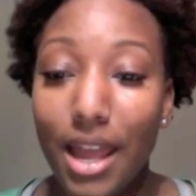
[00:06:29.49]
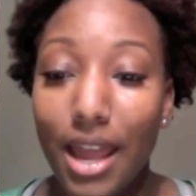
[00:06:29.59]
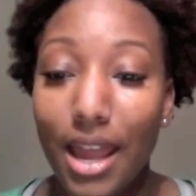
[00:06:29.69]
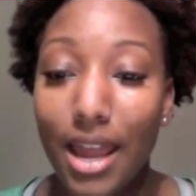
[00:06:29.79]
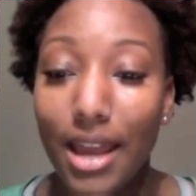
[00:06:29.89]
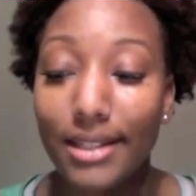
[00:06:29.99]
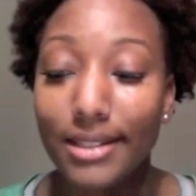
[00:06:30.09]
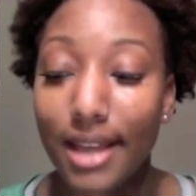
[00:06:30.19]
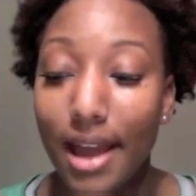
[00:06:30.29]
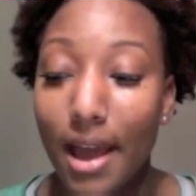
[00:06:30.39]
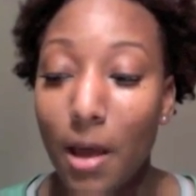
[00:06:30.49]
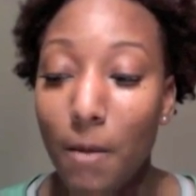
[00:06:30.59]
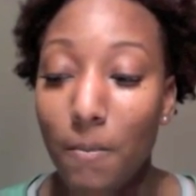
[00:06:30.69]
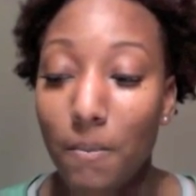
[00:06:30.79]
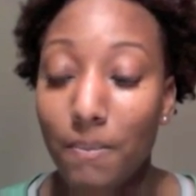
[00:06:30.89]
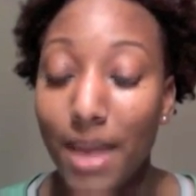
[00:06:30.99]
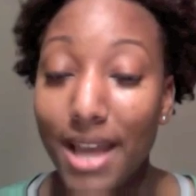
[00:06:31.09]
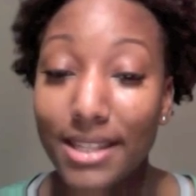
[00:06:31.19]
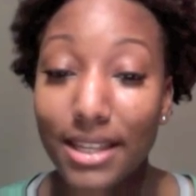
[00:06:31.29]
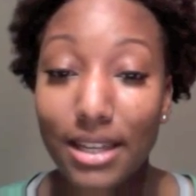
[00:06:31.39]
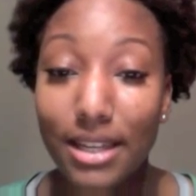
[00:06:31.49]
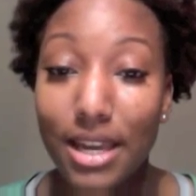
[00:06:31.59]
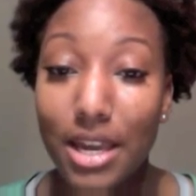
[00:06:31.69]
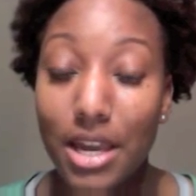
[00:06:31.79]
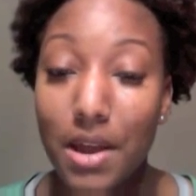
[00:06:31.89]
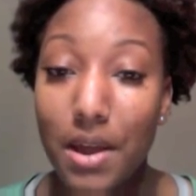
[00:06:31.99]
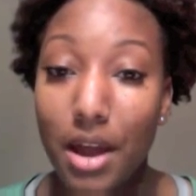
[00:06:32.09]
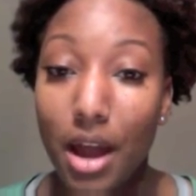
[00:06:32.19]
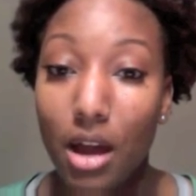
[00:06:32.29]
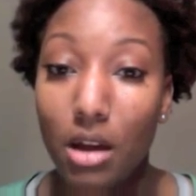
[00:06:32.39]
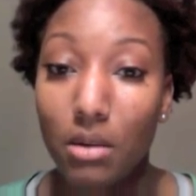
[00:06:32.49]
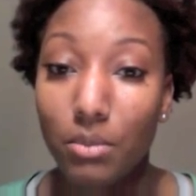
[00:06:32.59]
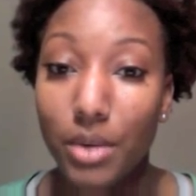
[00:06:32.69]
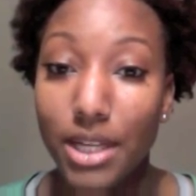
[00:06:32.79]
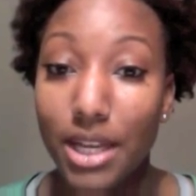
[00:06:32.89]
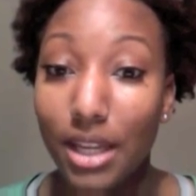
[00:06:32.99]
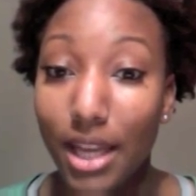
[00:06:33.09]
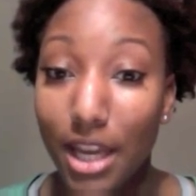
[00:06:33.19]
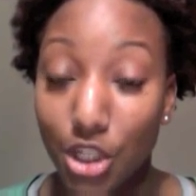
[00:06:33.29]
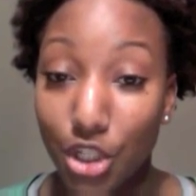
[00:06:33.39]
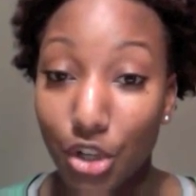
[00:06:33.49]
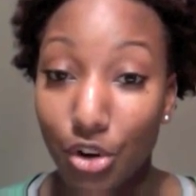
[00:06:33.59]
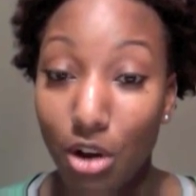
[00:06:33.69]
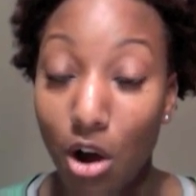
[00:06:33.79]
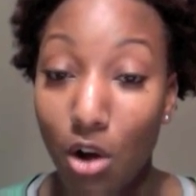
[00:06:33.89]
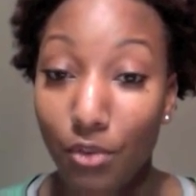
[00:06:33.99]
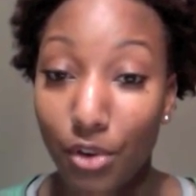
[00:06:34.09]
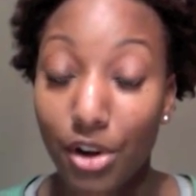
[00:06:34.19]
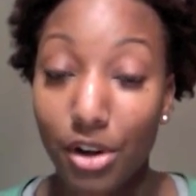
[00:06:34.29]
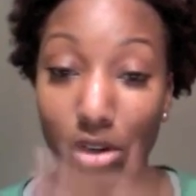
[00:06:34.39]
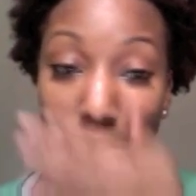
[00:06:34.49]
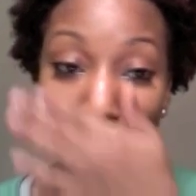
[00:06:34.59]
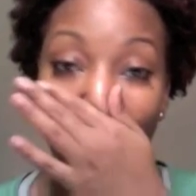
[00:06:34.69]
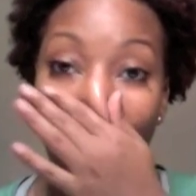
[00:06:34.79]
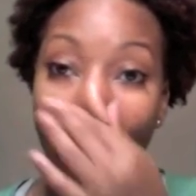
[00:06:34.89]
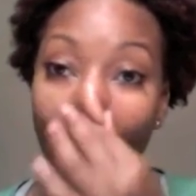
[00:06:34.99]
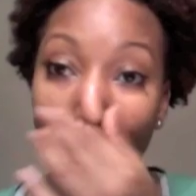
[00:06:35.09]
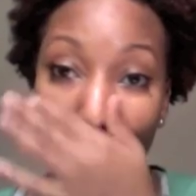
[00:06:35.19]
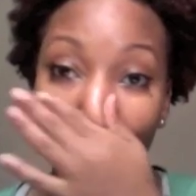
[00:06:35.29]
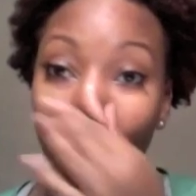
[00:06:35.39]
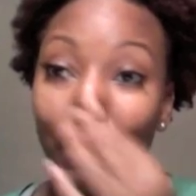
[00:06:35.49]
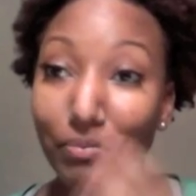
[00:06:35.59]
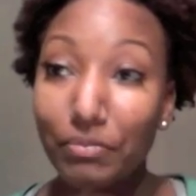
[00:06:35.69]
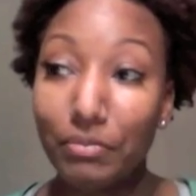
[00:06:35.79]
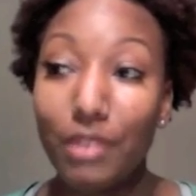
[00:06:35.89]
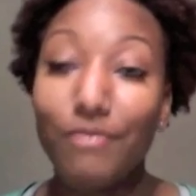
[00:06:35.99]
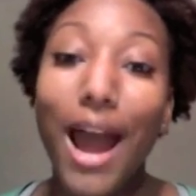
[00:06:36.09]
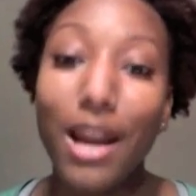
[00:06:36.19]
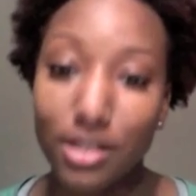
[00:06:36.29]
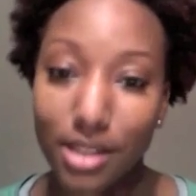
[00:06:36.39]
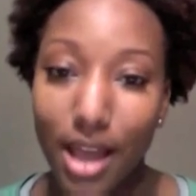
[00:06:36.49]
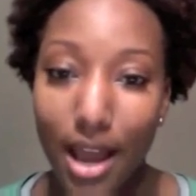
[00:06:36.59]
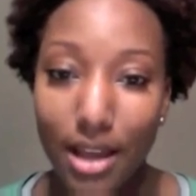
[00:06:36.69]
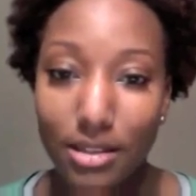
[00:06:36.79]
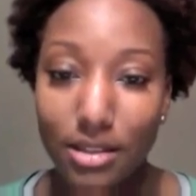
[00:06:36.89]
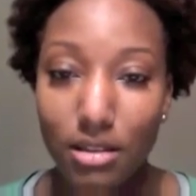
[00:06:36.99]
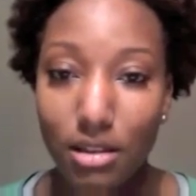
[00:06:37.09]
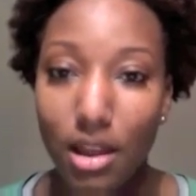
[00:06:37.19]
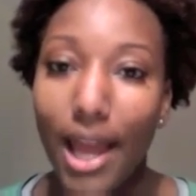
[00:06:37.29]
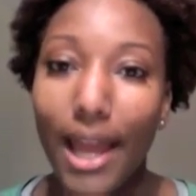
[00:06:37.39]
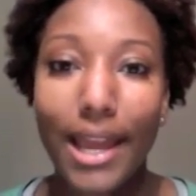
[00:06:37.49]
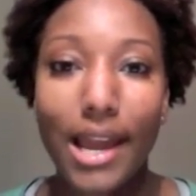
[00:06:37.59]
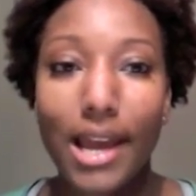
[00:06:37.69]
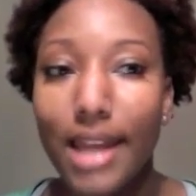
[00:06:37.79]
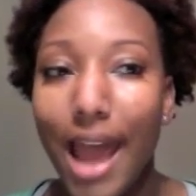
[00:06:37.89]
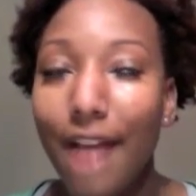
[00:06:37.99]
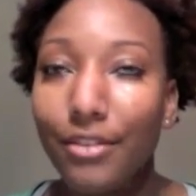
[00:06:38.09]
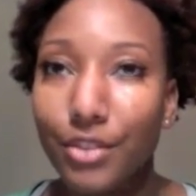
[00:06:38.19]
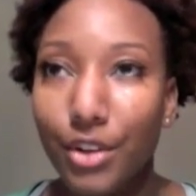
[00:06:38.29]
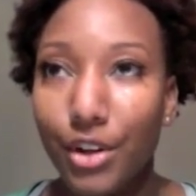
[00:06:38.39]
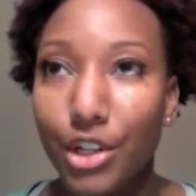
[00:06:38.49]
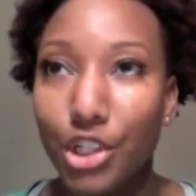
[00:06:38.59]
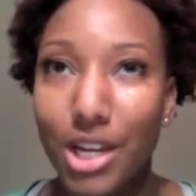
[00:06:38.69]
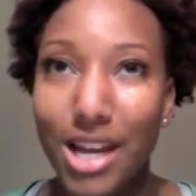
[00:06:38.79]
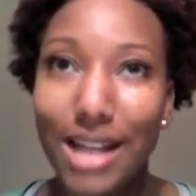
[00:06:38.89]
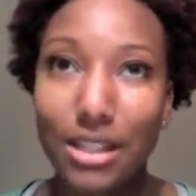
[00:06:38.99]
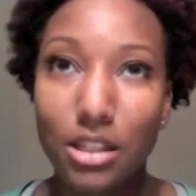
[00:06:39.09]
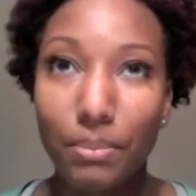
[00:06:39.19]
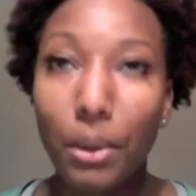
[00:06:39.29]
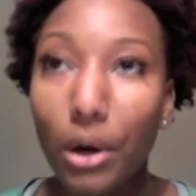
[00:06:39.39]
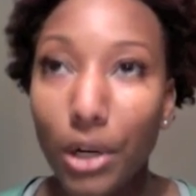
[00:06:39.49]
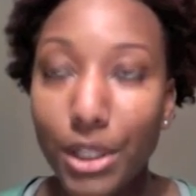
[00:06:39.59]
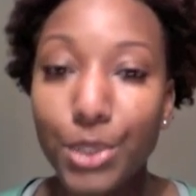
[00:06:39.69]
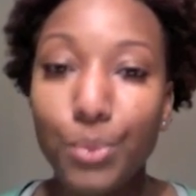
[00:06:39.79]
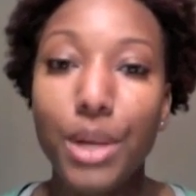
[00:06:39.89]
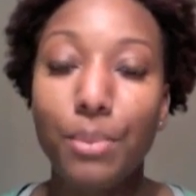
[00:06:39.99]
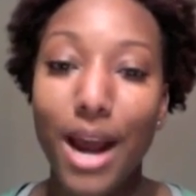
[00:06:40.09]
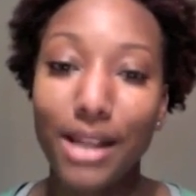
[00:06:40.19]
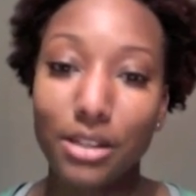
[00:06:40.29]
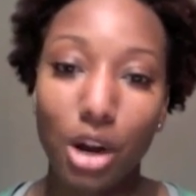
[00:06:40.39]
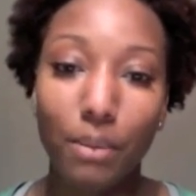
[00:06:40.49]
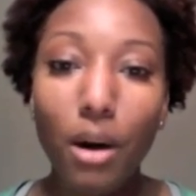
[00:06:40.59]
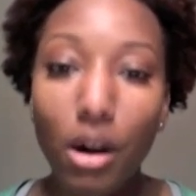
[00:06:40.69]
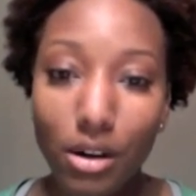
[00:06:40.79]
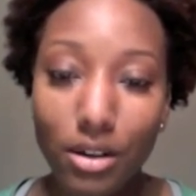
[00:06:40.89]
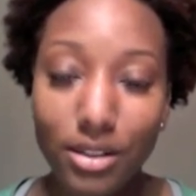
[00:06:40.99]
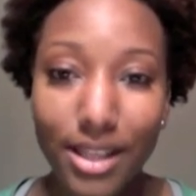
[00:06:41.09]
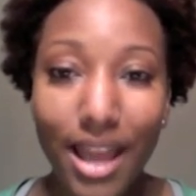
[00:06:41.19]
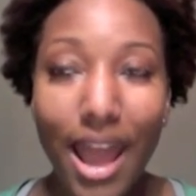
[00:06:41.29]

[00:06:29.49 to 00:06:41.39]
And basically, we did lecture over vital signs. And after she got to pulse, we practiced our pulse.